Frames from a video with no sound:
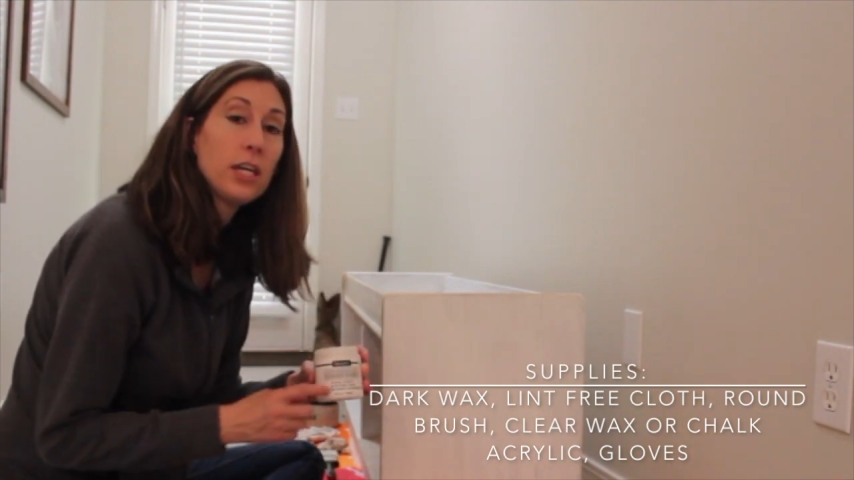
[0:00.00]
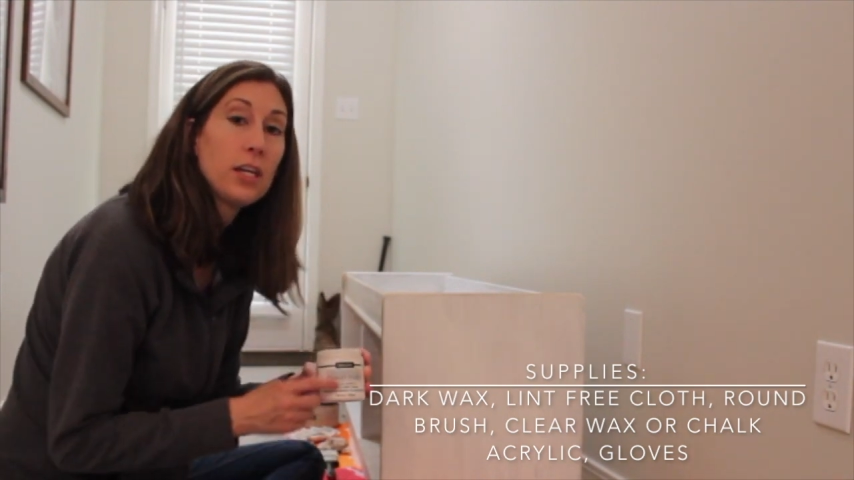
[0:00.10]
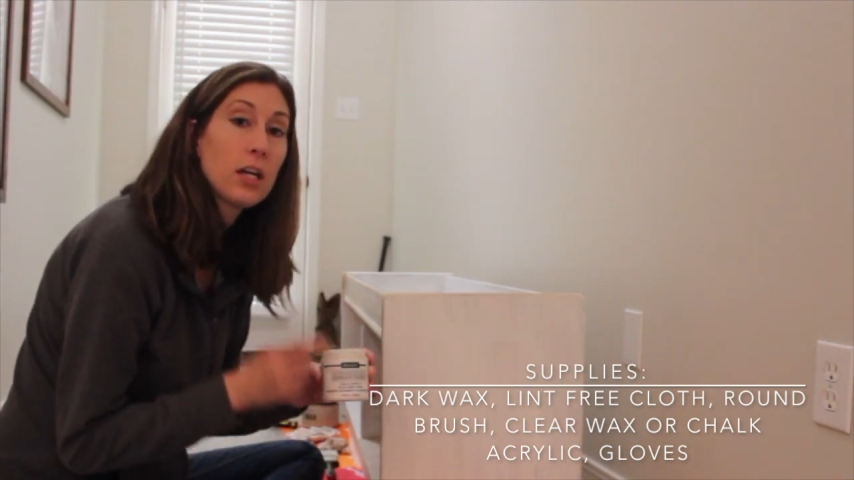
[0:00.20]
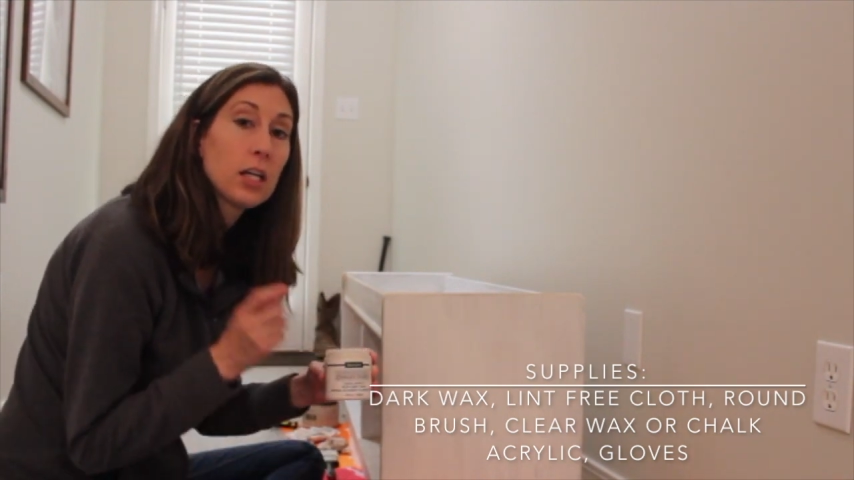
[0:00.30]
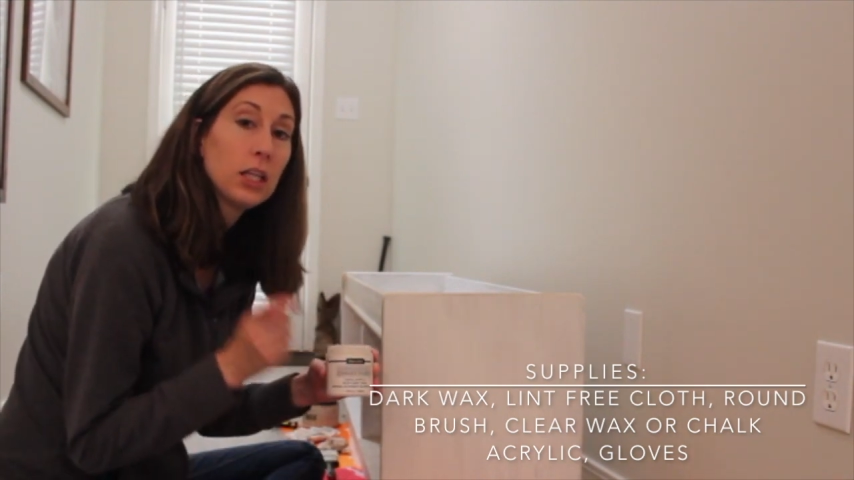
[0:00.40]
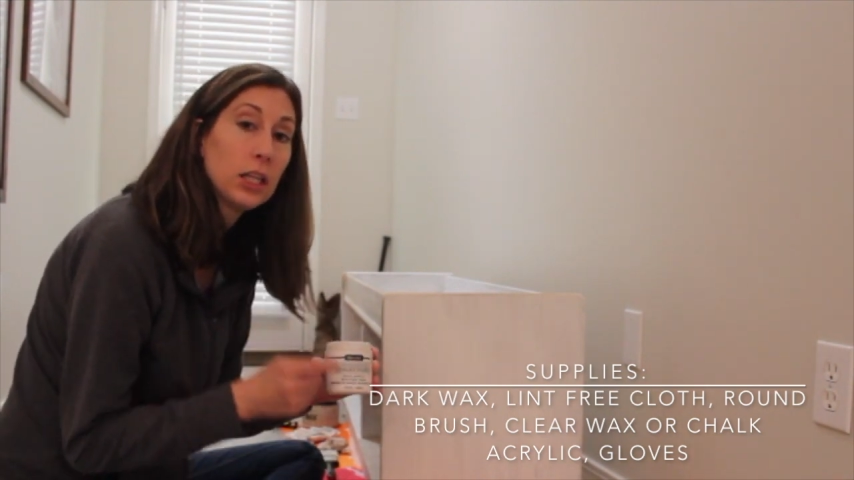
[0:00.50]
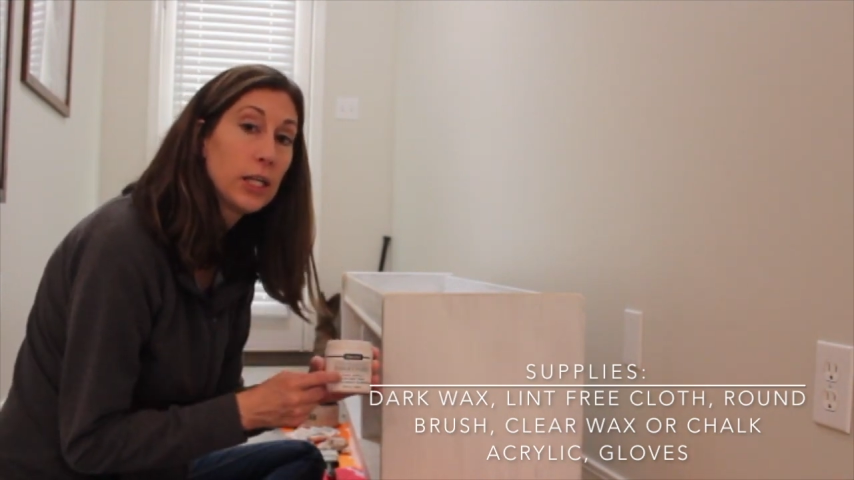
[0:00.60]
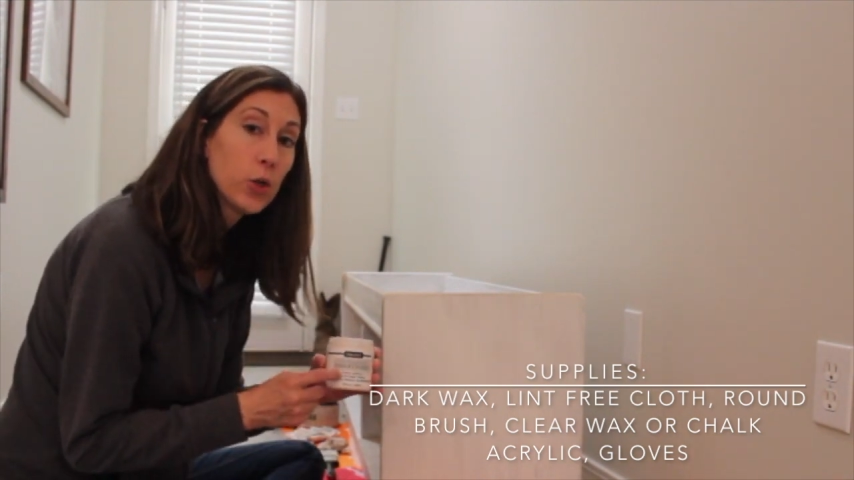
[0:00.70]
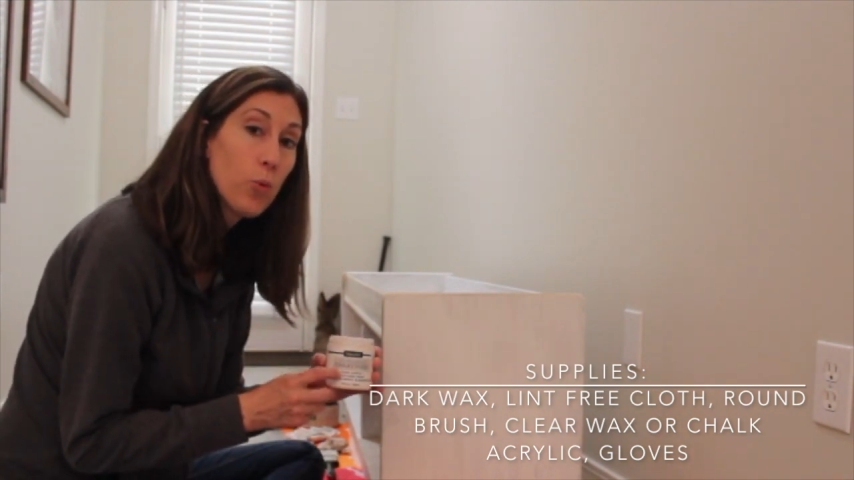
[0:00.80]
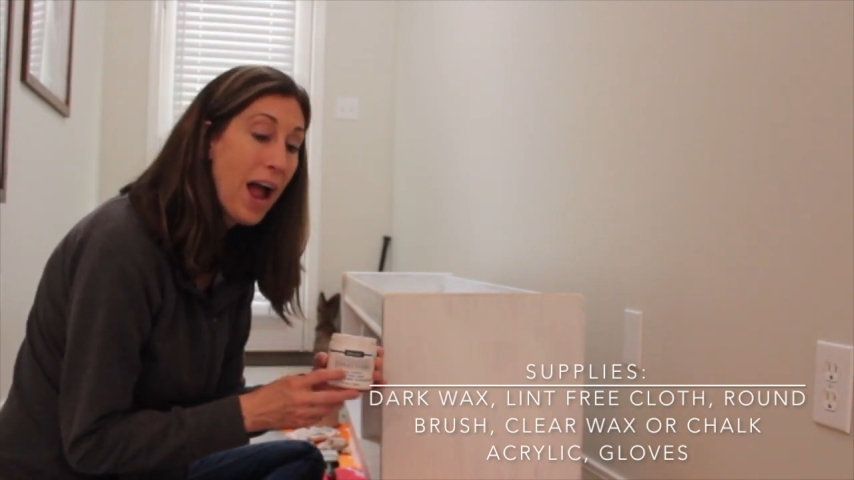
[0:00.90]
get
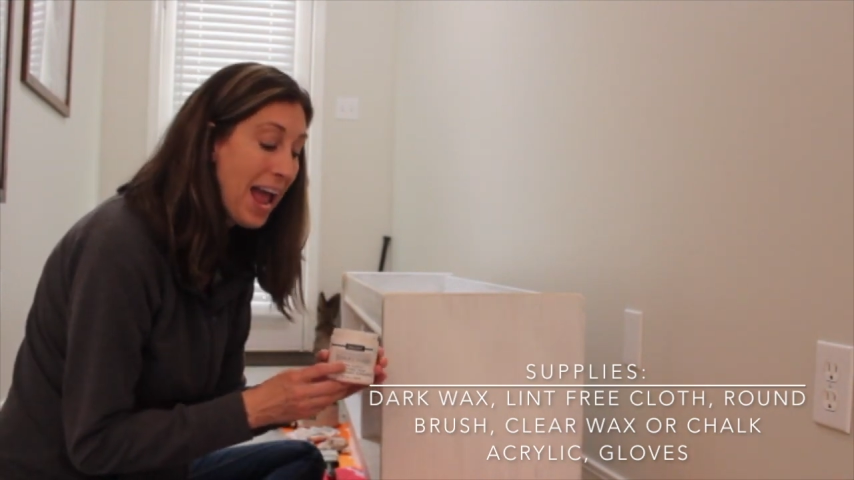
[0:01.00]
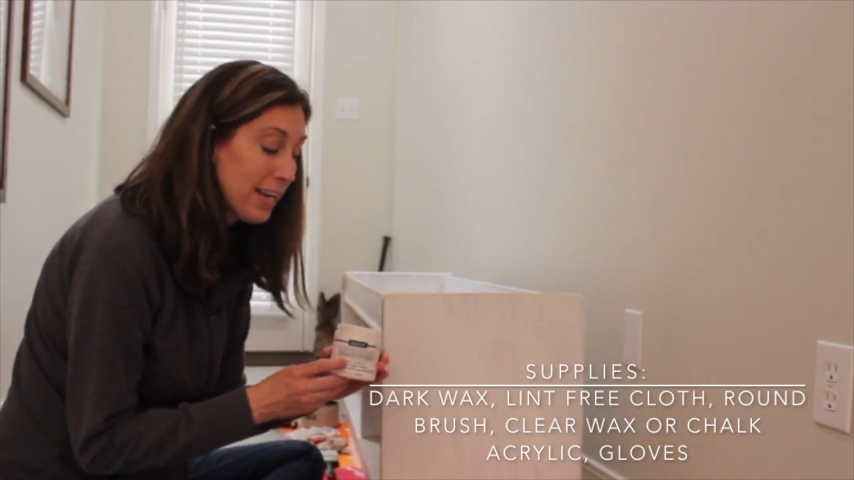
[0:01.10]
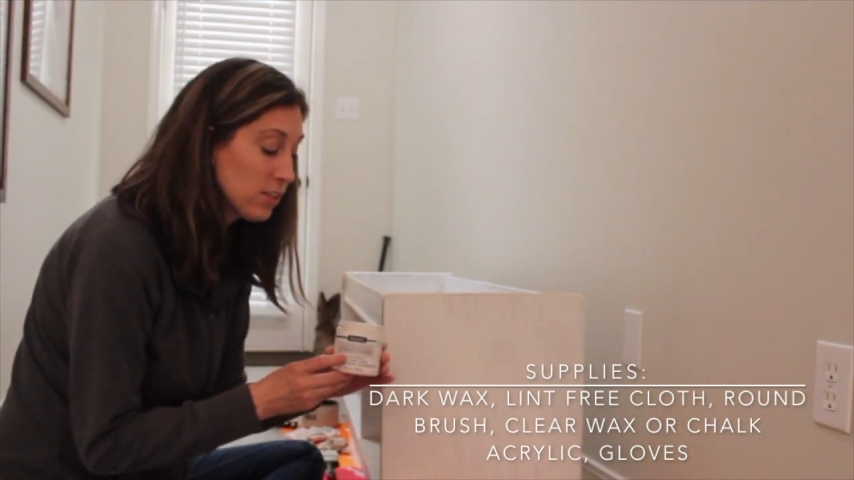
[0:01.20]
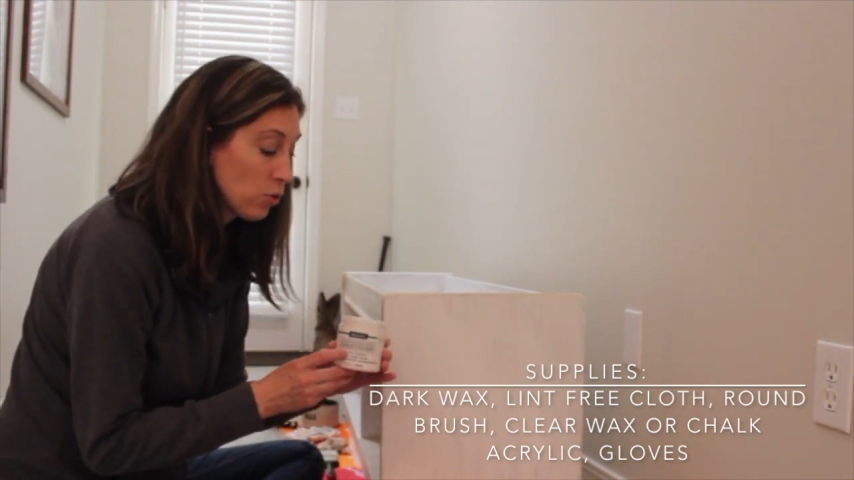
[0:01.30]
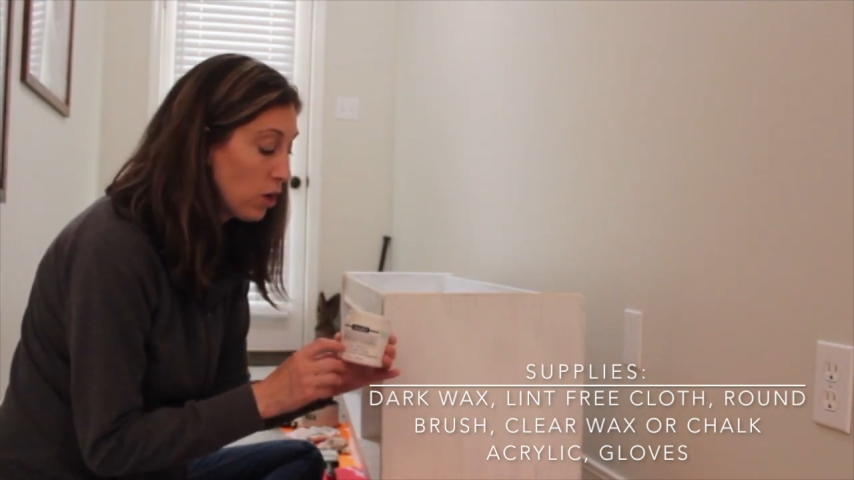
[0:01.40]
clear wax,